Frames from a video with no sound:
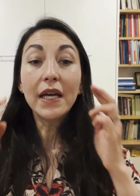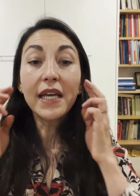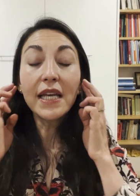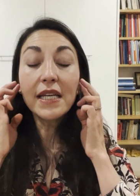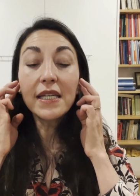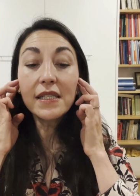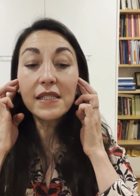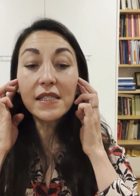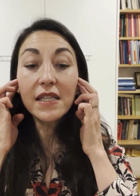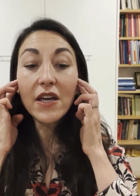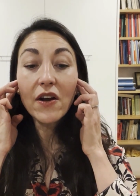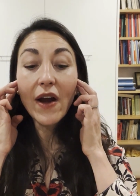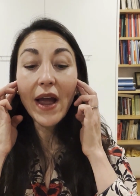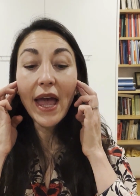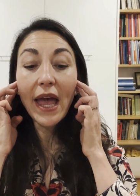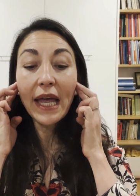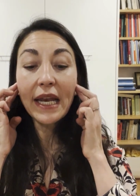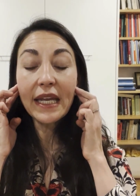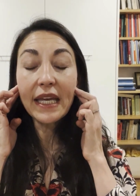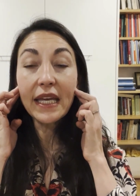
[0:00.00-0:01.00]
is there
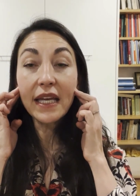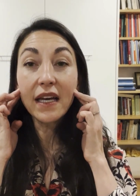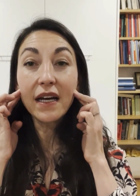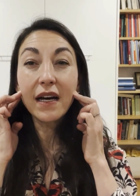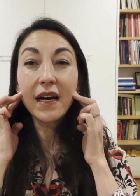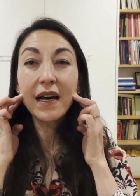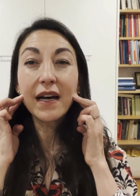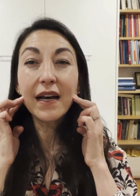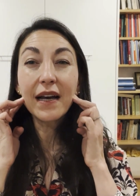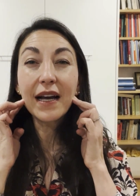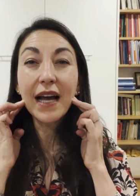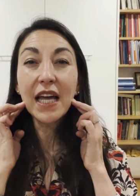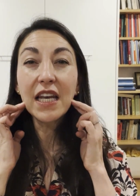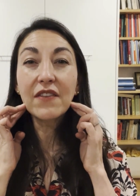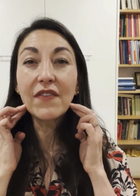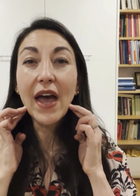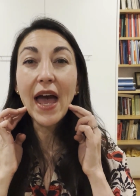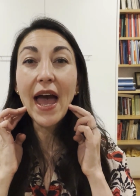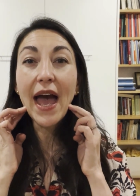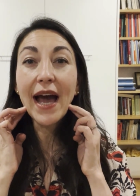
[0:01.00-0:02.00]
any kind of